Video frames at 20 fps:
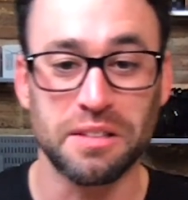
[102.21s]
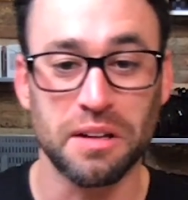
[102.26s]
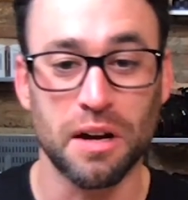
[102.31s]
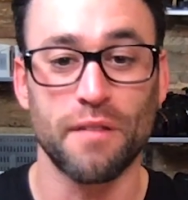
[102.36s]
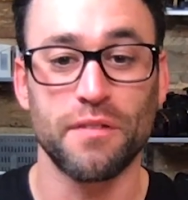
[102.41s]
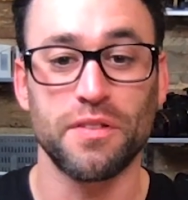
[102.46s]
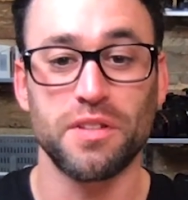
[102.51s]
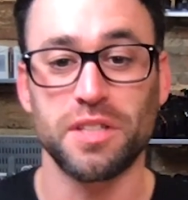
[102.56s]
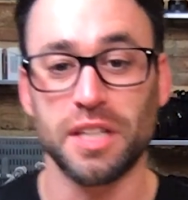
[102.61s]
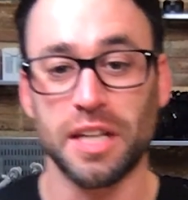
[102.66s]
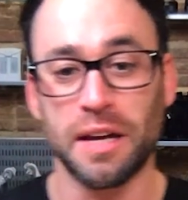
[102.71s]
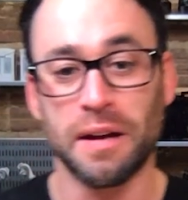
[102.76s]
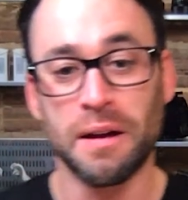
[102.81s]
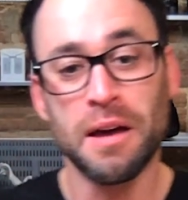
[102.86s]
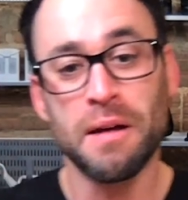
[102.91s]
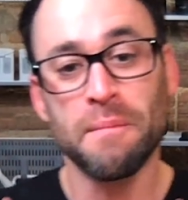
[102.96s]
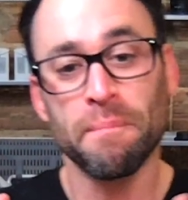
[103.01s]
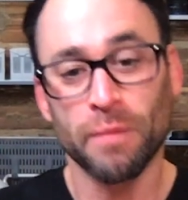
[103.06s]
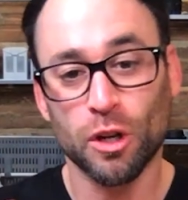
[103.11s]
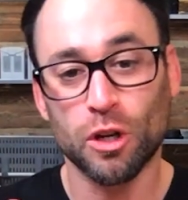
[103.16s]
obviously,
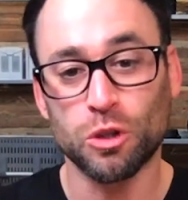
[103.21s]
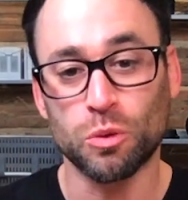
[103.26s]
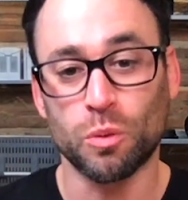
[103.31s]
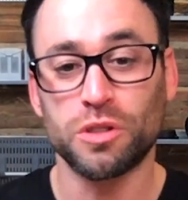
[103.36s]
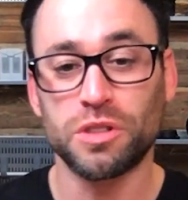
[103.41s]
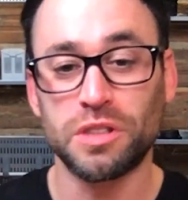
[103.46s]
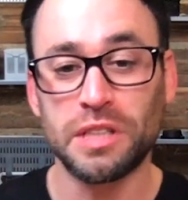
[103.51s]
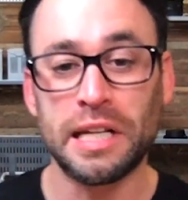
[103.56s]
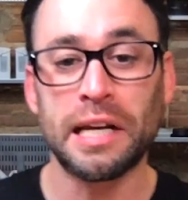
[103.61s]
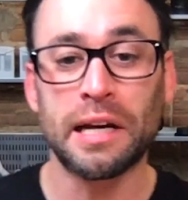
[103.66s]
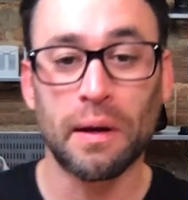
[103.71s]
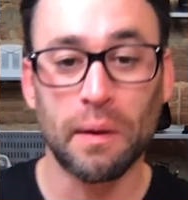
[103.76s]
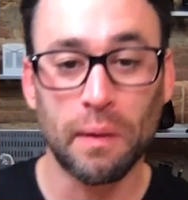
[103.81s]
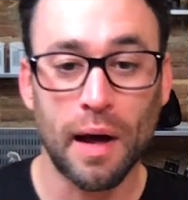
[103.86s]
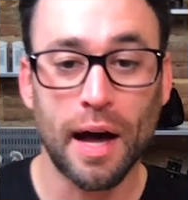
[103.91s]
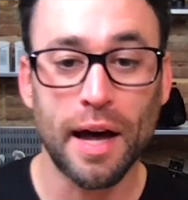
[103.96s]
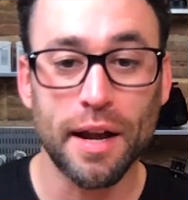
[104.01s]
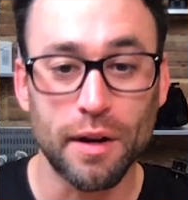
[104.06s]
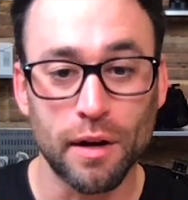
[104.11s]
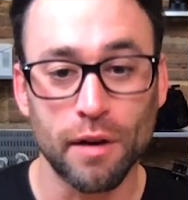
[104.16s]
because we're seeing a
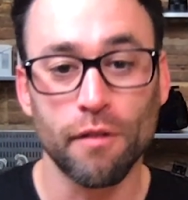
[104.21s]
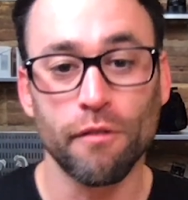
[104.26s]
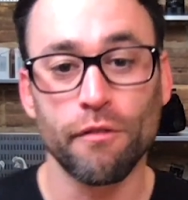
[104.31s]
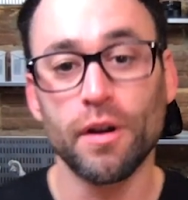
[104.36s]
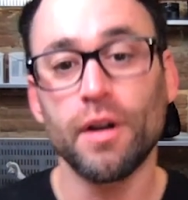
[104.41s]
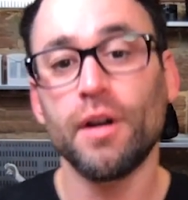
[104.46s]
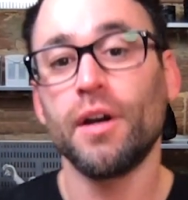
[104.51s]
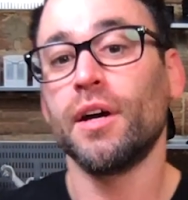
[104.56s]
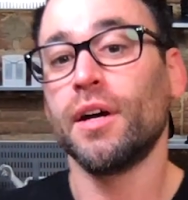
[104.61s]
lot of